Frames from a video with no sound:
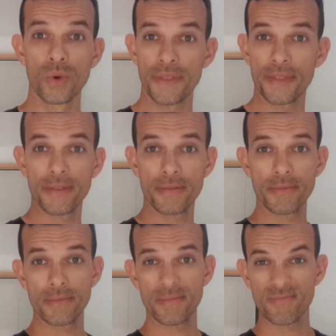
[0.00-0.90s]
with
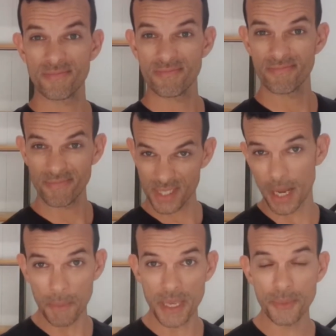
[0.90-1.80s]

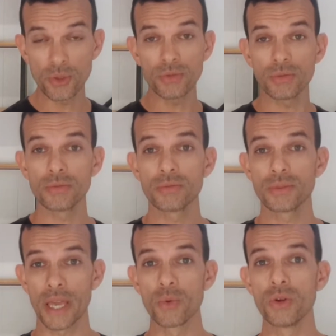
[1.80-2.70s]
some people,
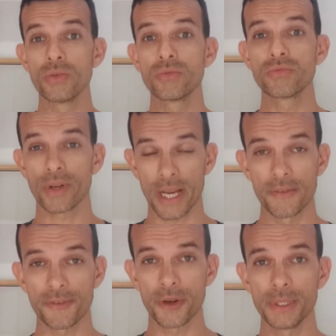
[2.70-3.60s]
they will
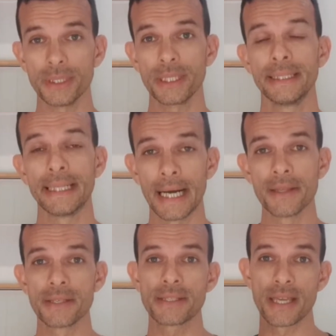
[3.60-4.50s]
recover from it, and
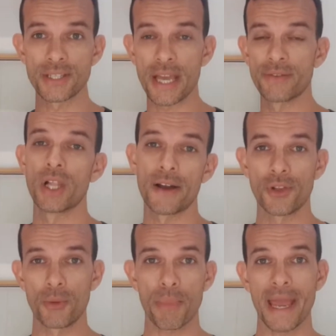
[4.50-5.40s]
others, they just have a
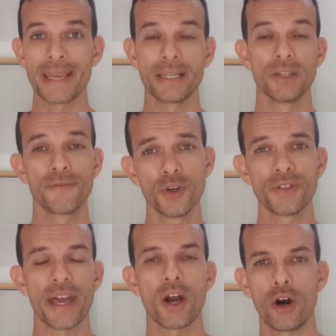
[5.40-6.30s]
lifelong pain in the
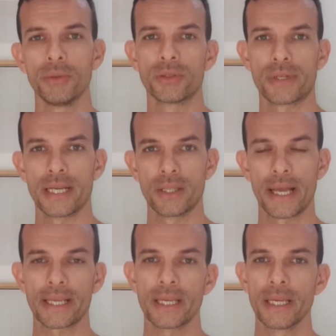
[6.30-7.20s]
foot. They hobble around
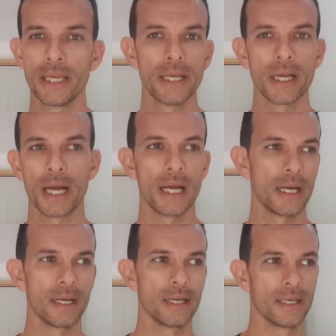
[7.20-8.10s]
like
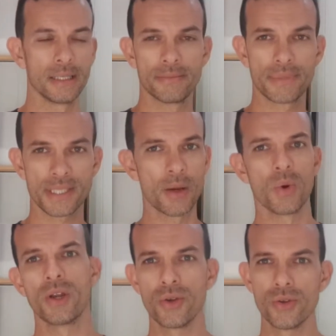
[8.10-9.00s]

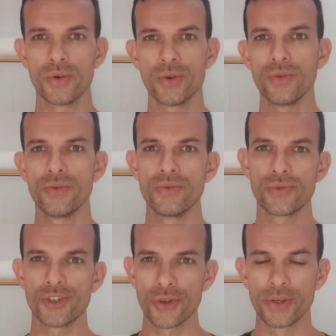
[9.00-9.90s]
someone who
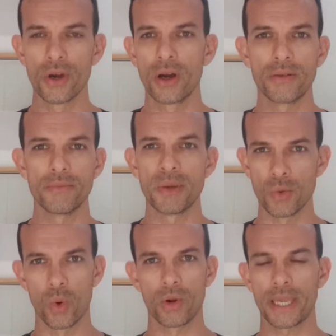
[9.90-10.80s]
should not be
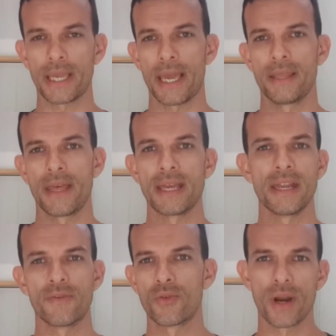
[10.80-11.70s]
walking, and they
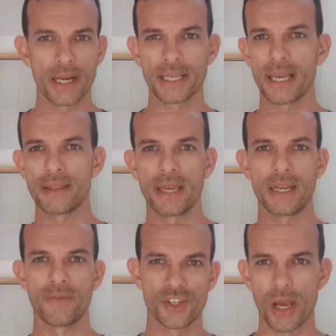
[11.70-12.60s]
never run again, they
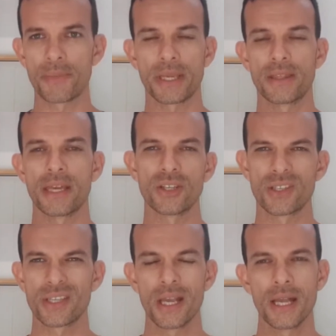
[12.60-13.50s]
never jump again,
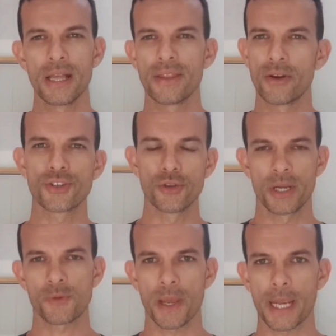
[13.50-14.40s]
they're in too
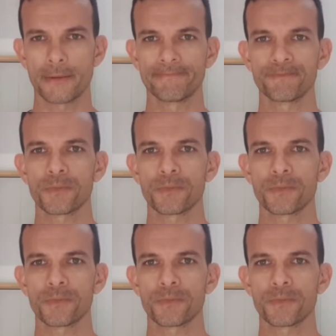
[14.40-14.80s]
much pain.